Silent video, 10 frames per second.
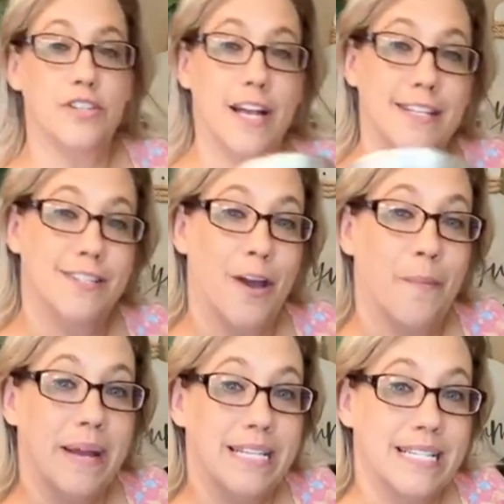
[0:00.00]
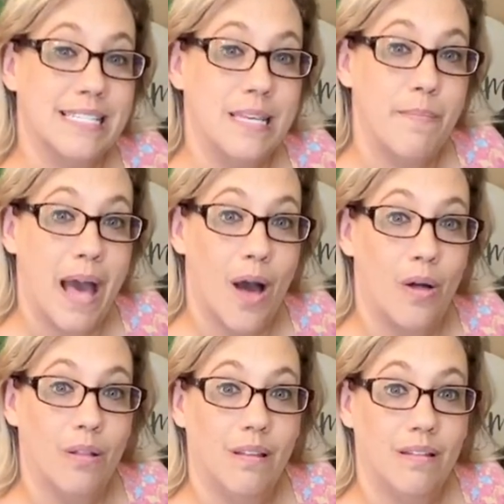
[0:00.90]
guys know, my Dixie
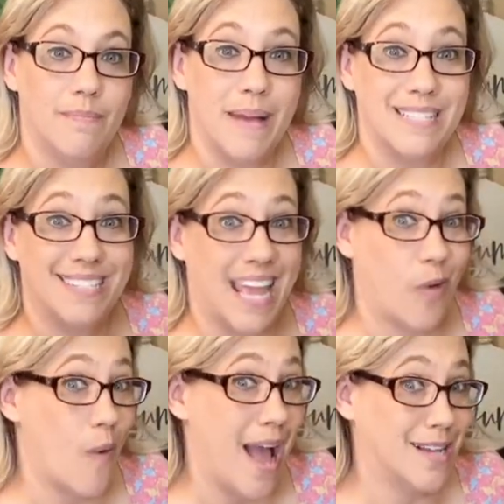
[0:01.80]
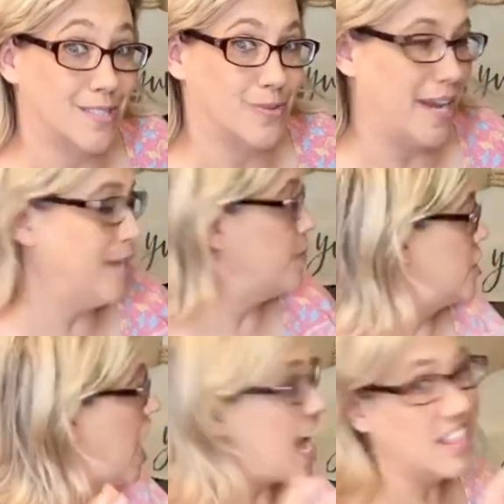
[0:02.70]
Belle Best Dang Wax, right? Which
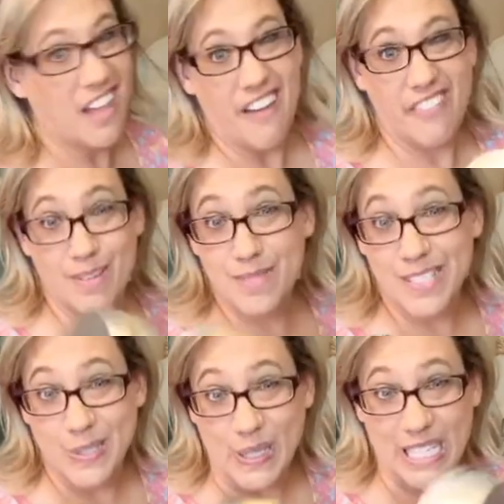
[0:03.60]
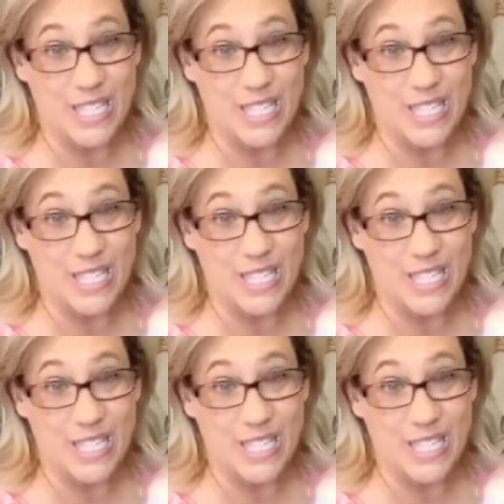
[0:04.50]
I love. I'm still going to